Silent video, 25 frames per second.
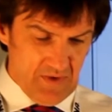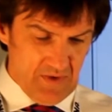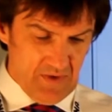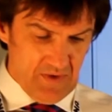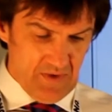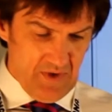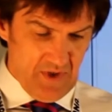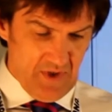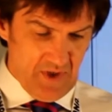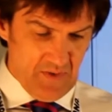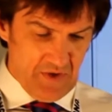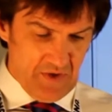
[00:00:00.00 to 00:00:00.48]

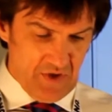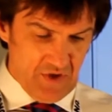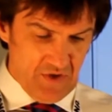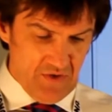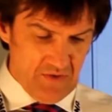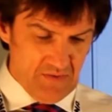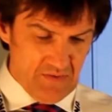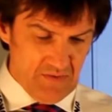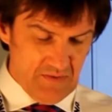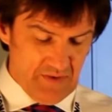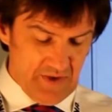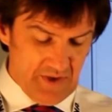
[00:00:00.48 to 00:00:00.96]
And there we
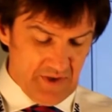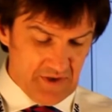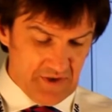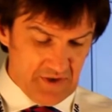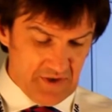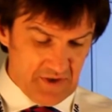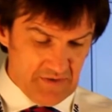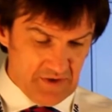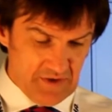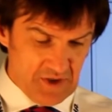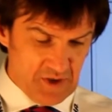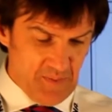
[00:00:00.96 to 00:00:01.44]
go, there's
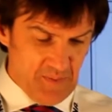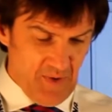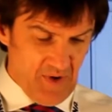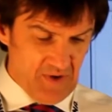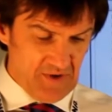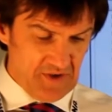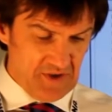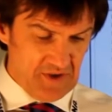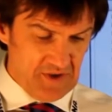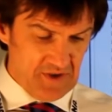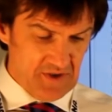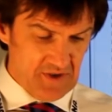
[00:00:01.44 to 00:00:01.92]
the
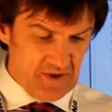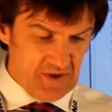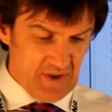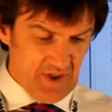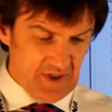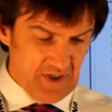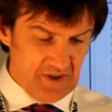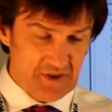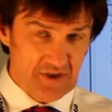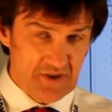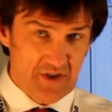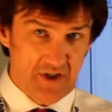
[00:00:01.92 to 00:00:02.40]
response.
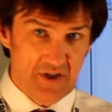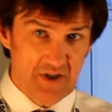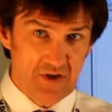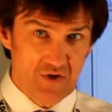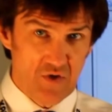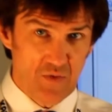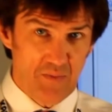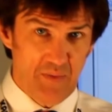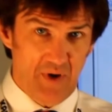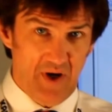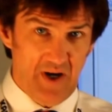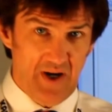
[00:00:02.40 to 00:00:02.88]
Let's now
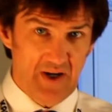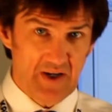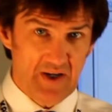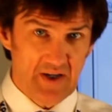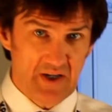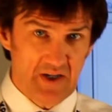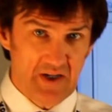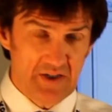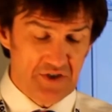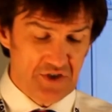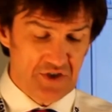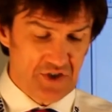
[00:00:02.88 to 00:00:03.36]
go
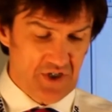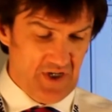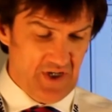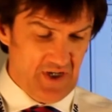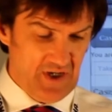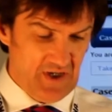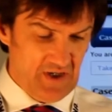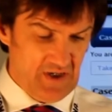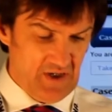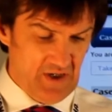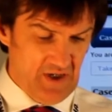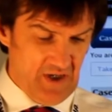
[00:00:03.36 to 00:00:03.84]
back and
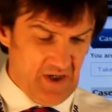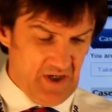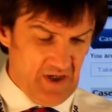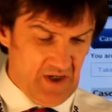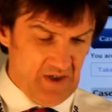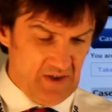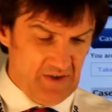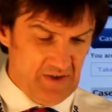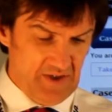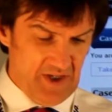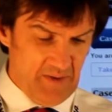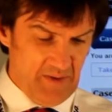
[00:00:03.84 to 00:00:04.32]
check
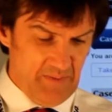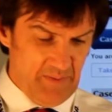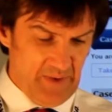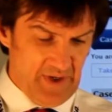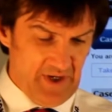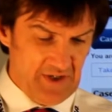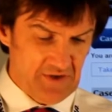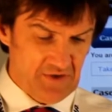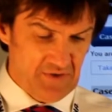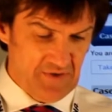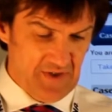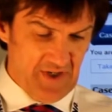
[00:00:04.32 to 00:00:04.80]
the
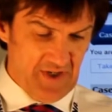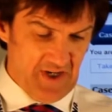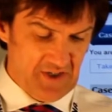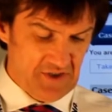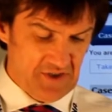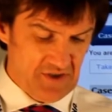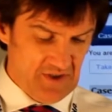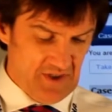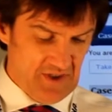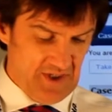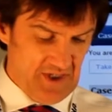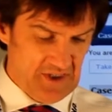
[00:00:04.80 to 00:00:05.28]
impact on the
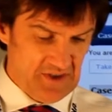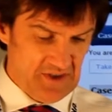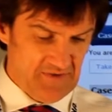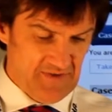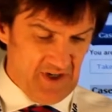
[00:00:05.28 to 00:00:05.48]
actual case.